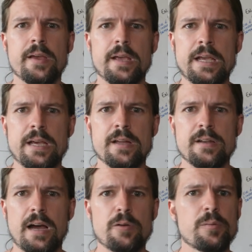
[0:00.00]
And
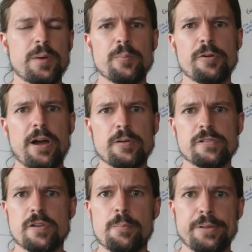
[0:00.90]
I remember I
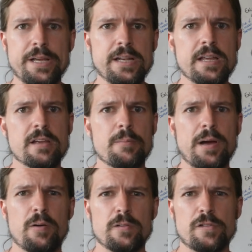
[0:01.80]
was complaining
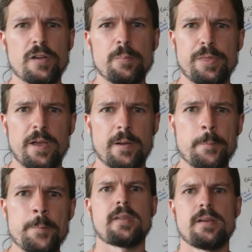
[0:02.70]
about something,
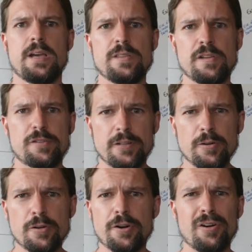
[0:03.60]
and this
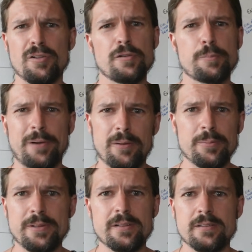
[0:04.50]
little girl who's
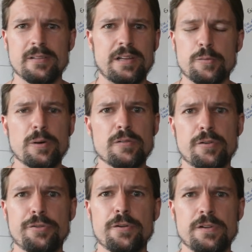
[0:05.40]
probably like 12 or
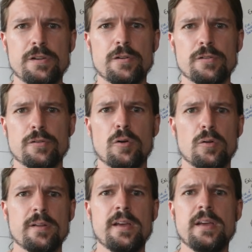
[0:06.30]
13 years
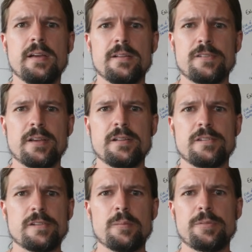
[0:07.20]
old said
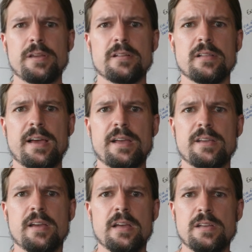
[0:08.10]
something
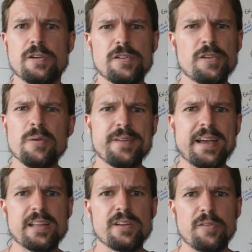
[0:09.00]
like, "You're so
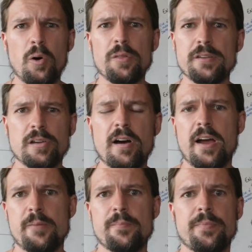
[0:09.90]
negative all the
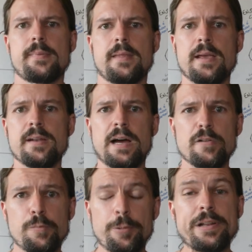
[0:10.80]
time." And I
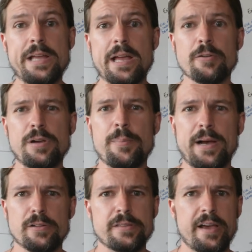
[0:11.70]
was pretty angry
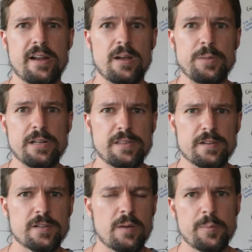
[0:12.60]
about that. I mean, at that
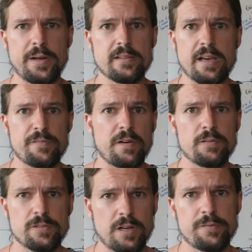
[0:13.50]
time in my life, I
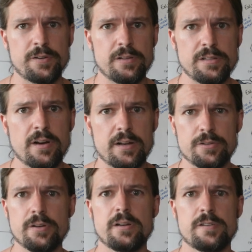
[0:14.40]
was definitely not
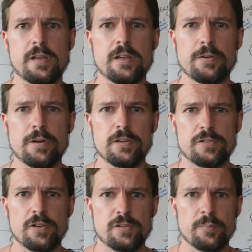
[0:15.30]
good at taking
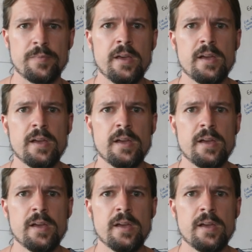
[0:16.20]
criticism.